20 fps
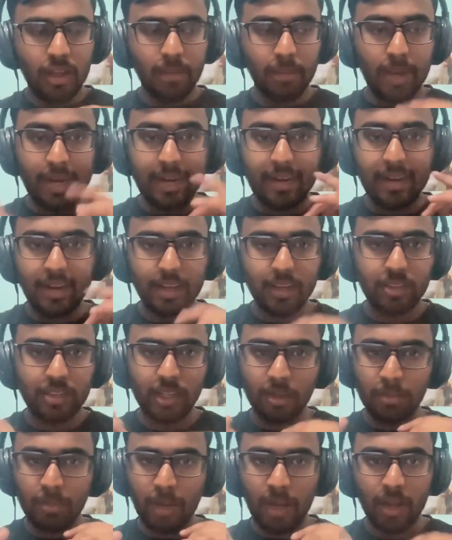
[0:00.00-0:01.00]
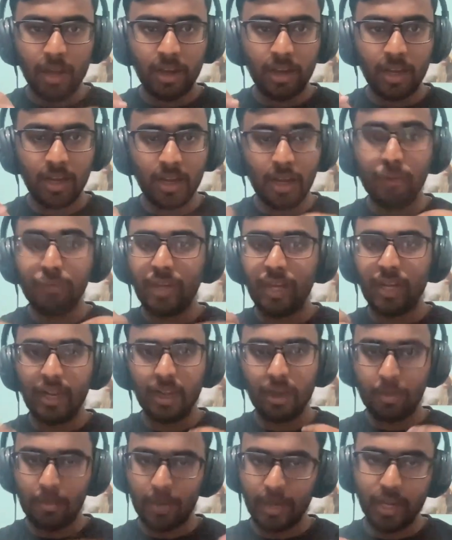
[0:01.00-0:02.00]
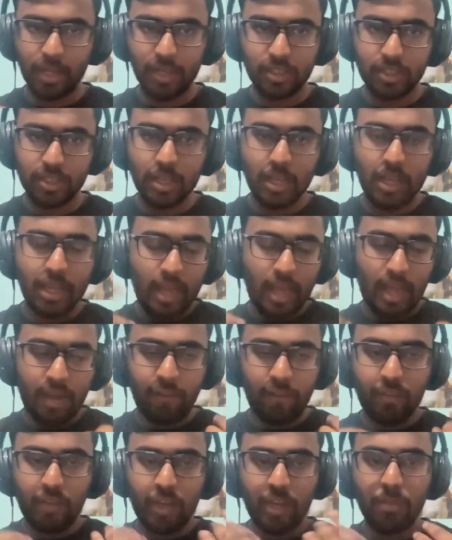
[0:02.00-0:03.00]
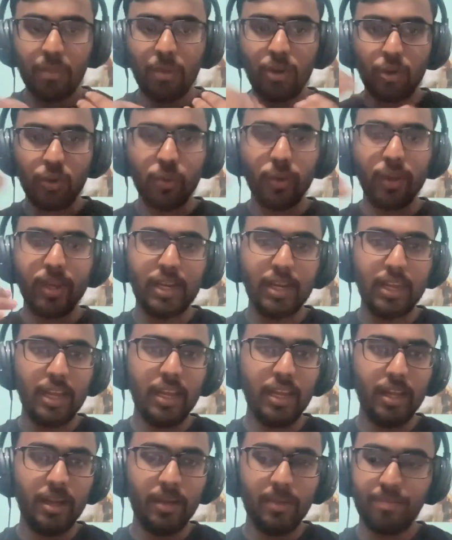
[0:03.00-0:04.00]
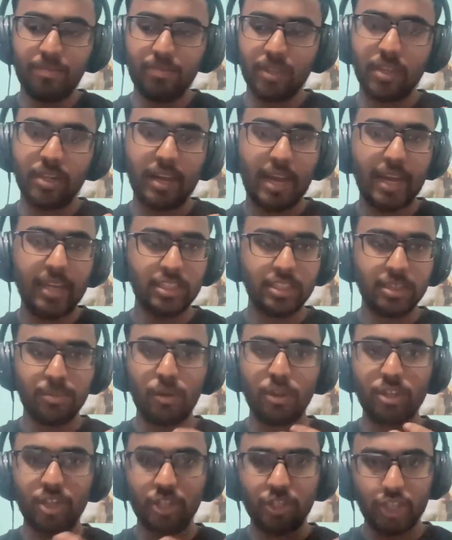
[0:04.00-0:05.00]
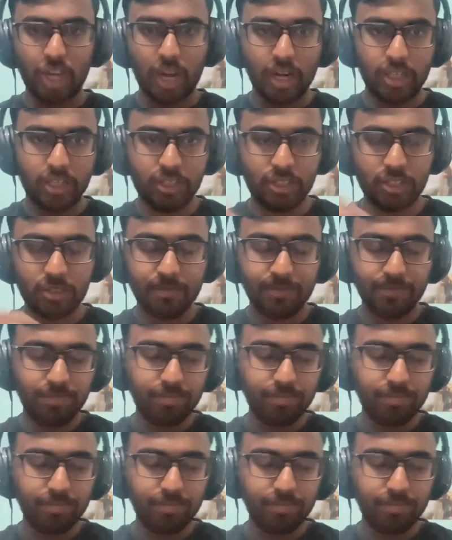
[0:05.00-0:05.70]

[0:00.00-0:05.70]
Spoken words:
metrics in our weekly updates, and we were able to quickly rise up on the charts.